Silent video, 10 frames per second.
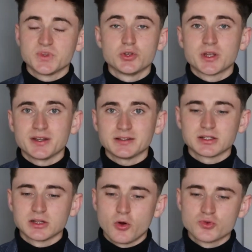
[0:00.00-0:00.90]
You
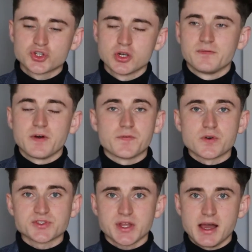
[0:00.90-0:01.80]
cannot launch the
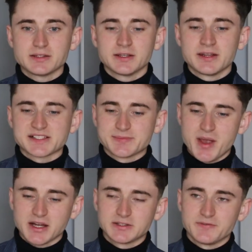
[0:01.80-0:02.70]
first ad and
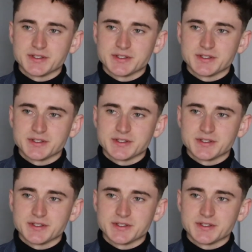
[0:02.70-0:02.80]
expect